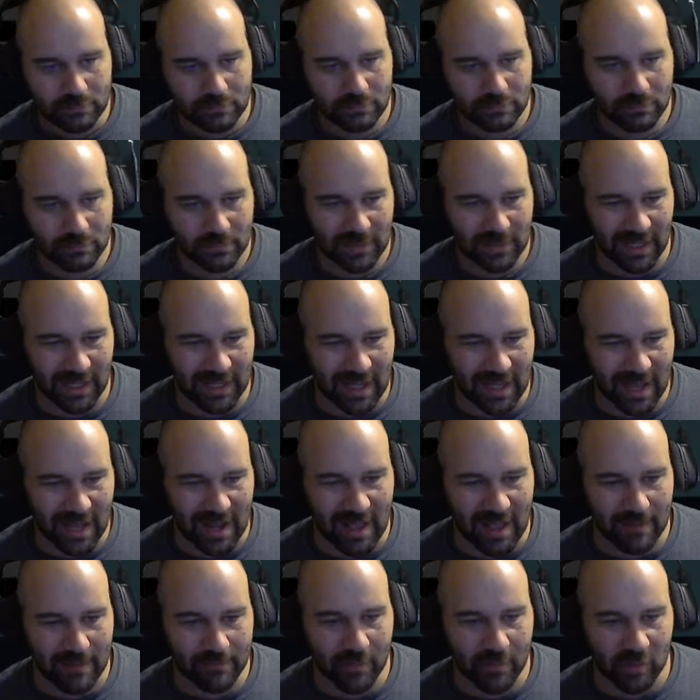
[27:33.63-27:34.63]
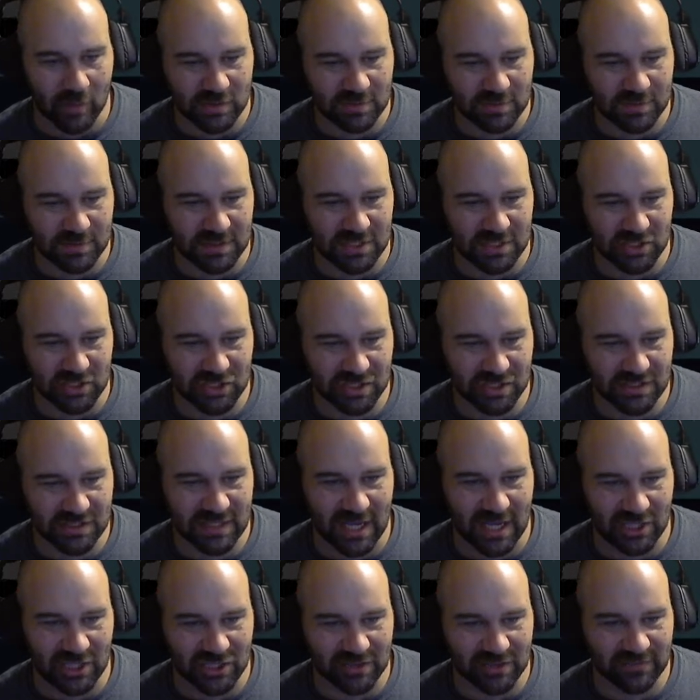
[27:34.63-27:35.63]
They kind of have most positions
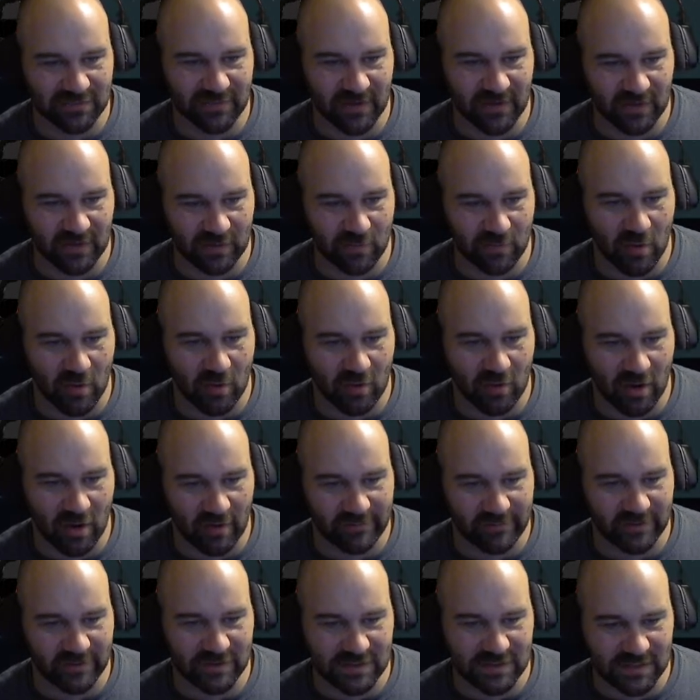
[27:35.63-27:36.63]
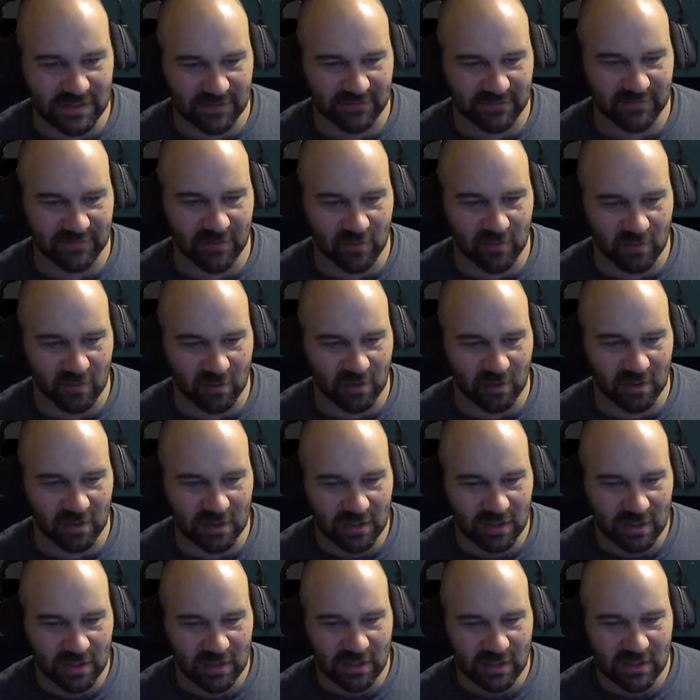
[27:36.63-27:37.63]
actually fairly well covered, except for
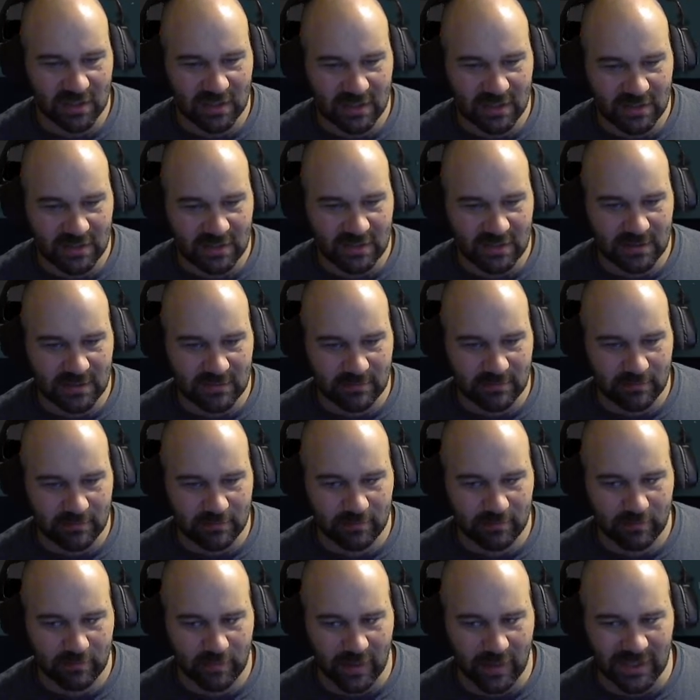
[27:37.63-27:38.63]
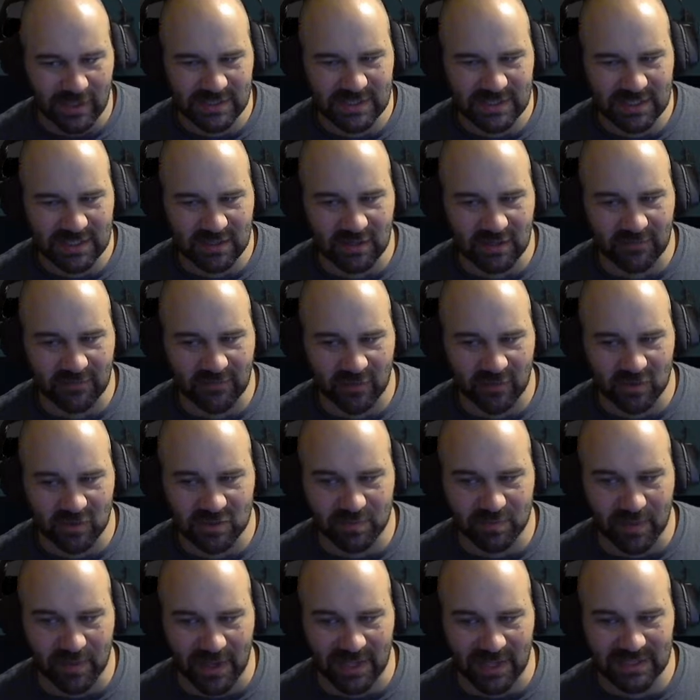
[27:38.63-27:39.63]
basically
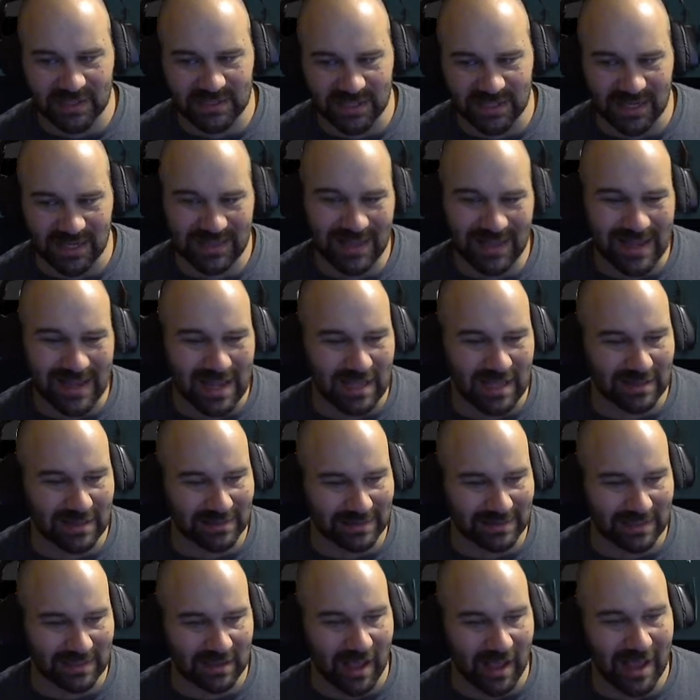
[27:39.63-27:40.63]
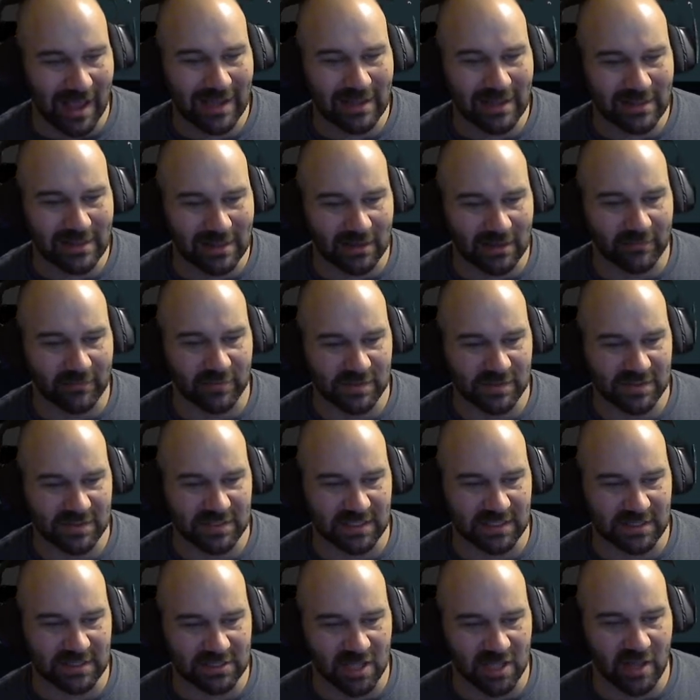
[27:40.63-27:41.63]
first base, and I think I could live with
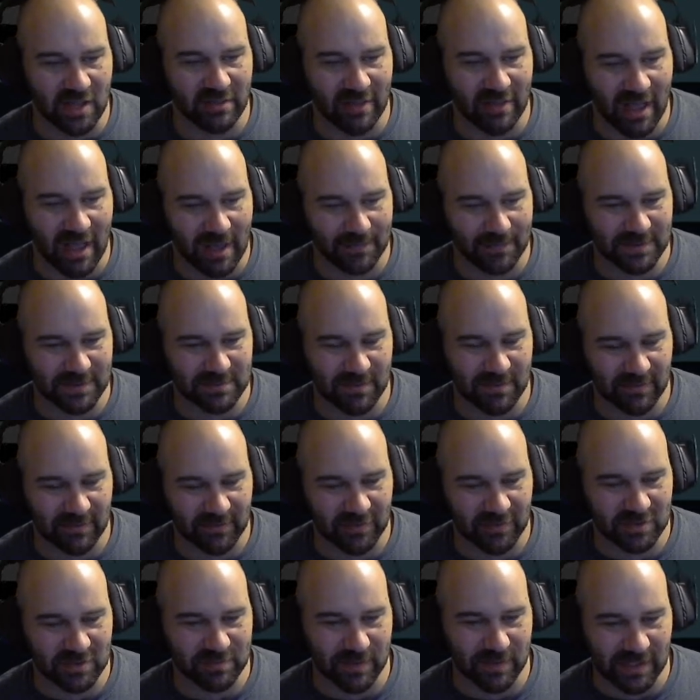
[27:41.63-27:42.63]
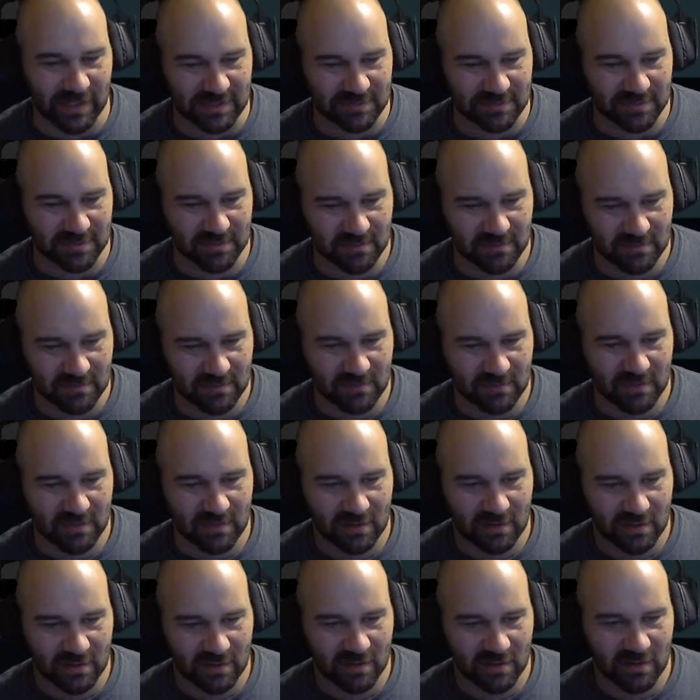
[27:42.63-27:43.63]
Zeke Dunlop as my first baseman.
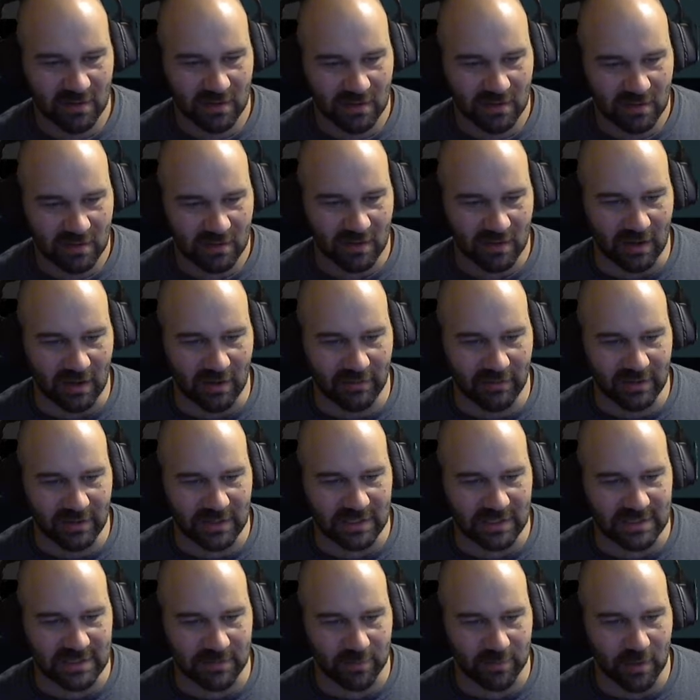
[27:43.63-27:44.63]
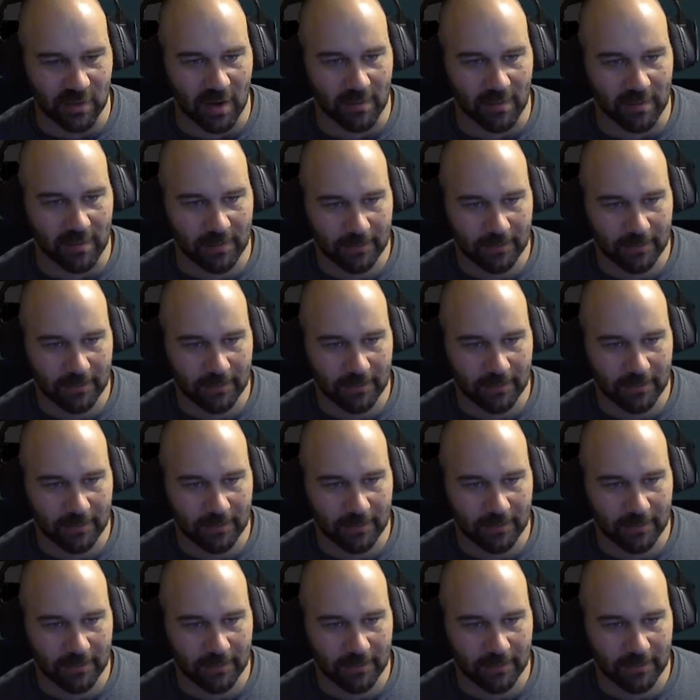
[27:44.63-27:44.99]
I don't think that's a problem.